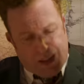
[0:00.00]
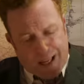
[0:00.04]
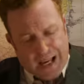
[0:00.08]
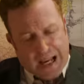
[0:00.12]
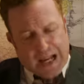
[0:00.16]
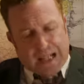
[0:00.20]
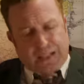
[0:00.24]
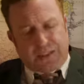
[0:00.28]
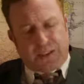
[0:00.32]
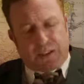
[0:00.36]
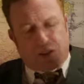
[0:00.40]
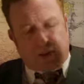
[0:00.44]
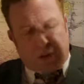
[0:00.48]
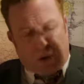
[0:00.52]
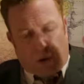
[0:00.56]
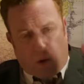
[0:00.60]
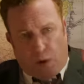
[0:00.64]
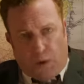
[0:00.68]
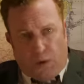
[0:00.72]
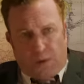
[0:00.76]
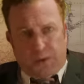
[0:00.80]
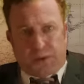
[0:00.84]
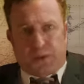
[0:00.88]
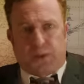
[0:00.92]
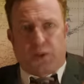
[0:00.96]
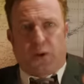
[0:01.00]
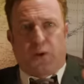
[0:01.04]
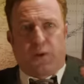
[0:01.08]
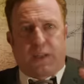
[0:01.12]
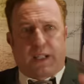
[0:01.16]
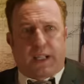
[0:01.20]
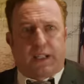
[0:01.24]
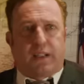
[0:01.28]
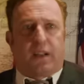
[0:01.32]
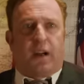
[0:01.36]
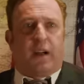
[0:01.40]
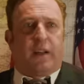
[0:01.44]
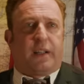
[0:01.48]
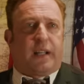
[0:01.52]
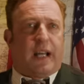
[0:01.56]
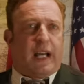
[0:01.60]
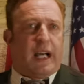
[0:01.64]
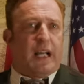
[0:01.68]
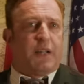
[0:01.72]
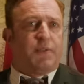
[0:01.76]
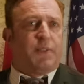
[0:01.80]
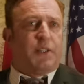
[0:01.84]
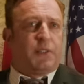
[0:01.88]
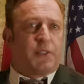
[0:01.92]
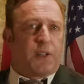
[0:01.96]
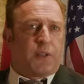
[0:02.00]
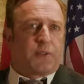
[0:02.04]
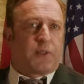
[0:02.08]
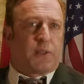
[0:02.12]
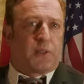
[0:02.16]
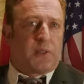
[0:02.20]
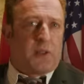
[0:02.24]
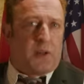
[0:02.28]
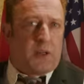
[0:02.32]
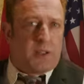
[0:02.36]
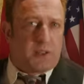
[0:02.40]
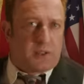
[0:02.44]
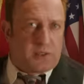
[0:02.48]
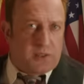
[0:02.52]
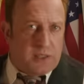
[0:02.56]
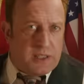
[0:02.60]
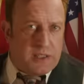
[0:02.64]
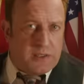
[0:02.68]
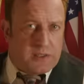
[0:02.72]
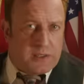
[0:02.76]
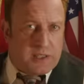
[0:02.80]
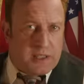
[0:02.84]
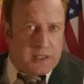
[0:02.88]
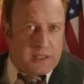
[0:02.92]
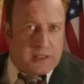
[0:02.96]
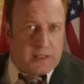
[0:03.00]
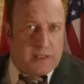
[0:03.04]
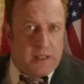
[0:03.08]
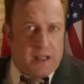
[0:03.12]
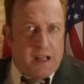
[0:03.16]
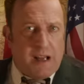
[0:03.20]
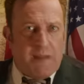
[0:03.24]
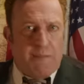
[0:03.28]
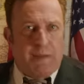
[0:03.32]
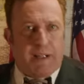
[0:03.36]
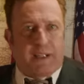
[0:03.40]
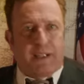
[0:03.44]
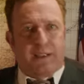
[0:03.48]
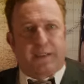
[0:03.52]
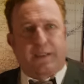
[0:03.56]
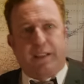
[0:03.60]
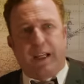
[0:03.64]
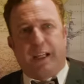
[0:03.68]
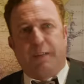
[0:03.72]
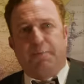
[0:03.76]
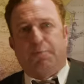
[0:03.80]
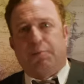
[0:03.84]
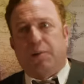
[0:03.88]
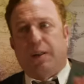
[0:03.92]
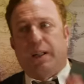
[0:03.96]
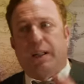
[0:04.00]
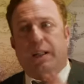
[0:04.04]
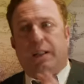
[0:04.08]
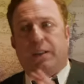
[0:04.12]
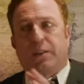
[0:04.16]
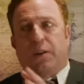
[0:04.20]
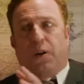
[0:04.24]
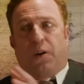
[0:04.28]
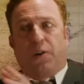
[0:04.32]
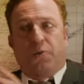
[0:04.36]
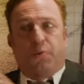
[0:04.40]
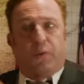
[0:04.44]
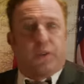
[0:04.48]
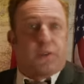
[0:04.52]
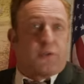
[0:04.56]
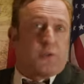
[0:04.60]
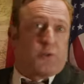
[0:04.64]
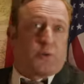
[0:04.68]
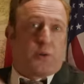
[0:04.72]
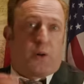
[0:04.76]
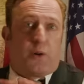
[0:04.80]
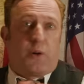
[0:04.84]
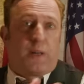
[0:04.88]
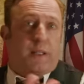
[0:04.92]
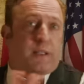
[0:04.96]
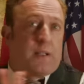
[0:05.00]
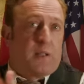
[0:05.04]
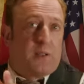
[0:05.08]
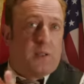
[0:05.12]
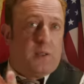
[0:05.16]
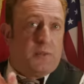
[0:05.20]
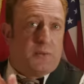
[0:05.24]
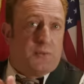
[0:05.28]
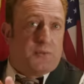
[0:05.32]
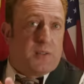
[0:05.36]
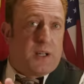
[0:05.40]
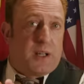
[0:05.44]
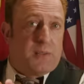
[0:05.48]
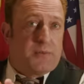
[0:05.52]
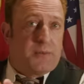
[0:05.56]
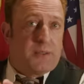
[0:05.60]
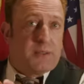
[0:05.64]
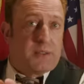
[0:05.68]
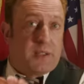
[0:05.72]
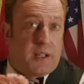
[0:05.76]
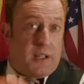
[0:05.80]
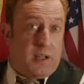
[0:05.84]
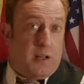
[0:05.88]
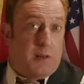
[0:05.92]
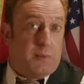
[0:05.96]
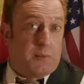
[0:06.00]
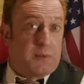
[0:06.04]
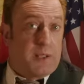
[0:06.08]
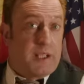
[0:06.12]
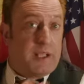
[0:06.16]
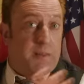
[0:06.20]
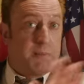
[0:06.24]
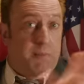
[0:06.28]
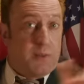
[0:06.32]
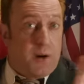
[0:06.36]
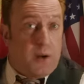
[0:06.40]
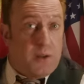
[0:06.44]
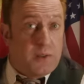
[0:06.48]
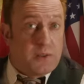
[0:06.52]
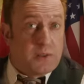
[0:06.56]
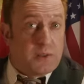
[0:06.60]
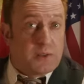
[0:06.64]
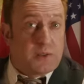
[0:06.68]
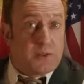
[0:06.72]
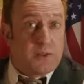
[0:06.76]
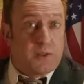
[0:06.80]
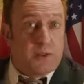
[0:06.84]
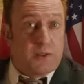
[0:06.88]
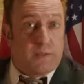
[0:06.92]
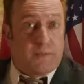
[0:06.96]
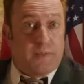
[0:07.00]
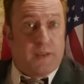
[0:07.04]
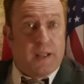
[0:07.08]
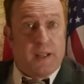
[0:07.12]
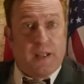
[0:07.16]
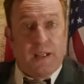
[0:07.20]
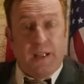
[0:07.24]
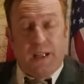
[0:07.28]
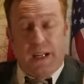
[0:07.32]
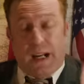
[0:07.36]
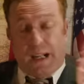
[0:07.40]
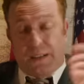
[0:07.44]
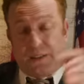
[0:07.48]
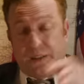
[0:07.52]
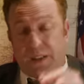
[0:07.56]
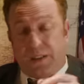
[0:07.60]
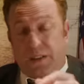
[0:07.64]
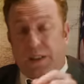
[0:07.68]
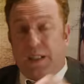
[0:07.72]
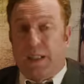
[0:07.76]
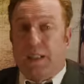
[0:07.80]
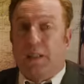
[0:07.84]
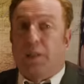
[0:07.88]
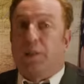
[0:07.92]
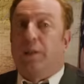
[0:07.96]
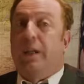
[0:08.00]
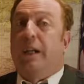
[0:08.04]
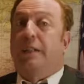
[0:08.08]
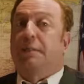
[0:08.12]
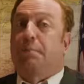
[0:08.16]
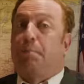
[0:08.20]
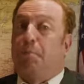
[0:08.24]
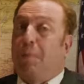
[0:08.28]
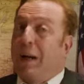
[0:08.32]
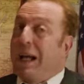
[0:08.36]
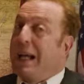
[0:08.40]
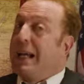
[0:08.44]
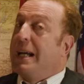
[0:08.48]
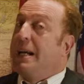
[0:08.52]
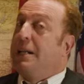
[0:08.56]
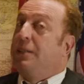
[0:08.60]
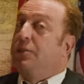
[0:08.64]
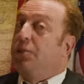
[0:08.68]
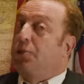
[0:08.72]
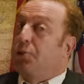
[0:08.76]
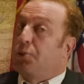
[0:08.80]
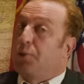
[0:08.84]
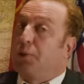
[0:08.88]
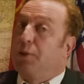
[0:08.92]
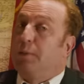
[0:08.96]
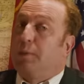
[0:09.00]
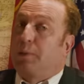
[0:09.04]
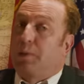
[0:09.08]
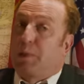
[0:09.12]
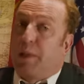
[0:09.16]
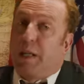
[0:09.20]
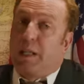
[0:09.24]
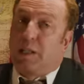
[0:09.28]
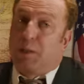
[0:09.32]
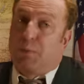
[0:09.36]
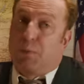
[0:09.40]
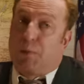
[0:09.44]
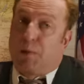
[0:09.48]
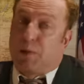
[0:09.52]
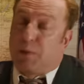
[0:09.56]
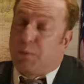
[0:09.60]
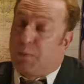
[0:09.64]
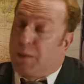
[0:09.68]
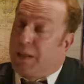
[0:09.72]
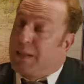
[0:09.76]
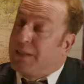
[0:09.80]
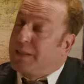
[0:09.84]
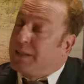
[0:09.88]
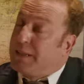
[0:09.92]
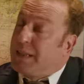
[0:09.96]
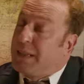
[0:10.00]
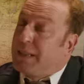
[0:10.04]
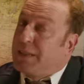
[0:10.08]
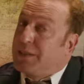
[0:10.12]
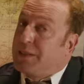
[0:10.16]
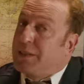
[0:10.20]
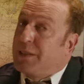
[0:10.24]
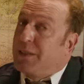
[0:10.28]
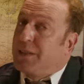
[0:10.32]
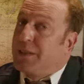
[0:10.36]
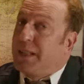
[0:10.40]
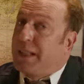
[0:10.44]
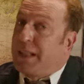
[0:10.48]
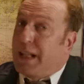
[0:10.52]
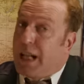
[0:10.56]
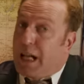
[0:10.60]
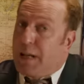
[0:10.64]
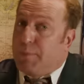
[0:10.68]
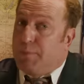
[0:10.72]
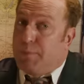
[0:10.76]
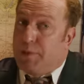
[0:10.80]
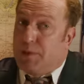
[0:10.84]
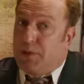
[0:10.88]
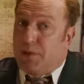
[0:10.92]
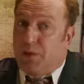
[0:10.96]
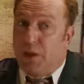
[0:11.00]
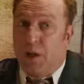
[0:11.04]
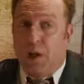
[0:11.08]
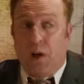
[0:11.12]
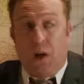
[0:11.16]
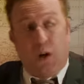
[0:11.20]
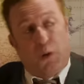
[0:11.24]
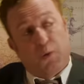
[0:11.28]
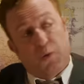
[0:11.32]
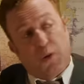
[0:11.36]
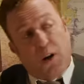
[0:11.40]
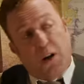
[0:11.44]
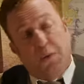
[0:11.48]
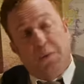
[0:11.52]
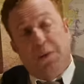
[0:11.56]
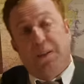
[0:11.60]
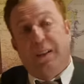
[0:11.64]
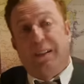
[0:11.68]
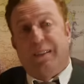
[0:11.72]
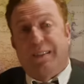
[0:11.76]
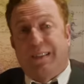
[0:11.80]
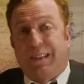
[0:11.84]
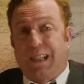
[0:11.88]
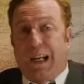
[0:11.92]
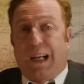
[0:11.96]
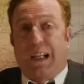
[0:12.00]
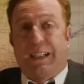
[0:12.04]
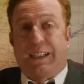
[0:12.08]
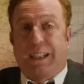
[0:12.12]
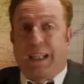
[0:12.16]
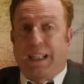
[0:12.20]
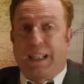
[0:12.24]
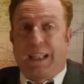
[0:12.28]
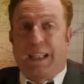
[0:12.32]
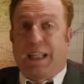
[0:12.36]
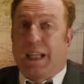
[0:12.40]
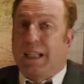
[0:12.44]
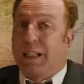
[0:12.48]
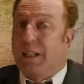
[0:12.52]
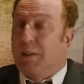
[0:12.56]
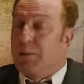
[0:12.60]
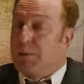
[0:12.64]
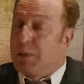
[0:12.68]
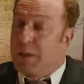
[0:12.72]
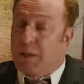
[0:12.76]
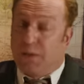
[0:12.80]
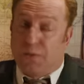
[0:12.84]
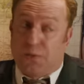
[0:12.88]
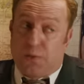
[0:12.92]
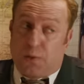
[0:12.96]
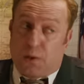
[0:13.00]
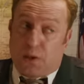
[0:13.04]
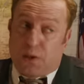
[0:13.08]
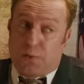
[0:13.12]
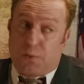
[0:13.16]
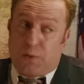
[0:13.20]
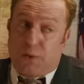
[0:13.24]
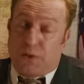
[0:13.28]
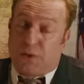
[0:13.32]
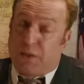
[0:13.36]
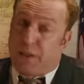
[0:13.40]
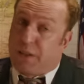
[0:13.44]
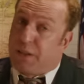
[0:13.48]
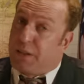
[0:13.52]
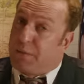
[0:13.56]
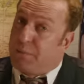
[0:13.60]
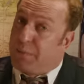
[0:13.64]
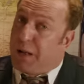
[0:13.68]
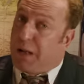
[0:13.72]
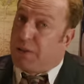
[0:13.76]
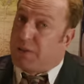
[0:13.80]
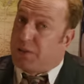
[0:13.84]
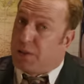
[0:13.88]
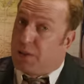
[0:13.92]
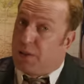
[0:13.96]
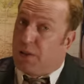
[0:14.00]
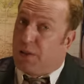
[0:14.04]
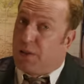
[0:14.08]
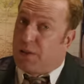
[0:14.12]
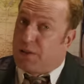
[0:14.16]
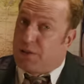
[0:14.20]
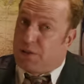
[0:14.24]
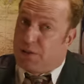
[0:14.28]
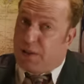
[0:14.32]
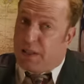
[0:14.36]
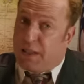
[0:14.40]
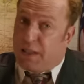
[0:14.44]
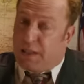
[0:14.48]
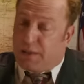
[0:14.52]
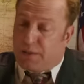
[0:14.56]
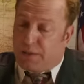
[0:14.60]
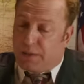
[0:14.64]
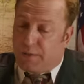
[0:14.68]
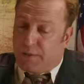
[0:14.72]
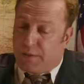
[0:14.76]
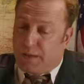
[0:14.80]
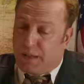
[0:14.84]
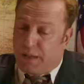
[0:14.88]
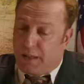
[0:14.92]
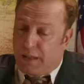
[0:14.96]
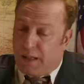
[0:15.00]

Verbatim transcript: The Axis also cannot have another long siege there, because they plan on withdrawing the Luftwaffe to help take Malta soon, and since Hitler has banned troop transports by sea until that happens, Rommel is not getting any reinforcements that could mount a long siege.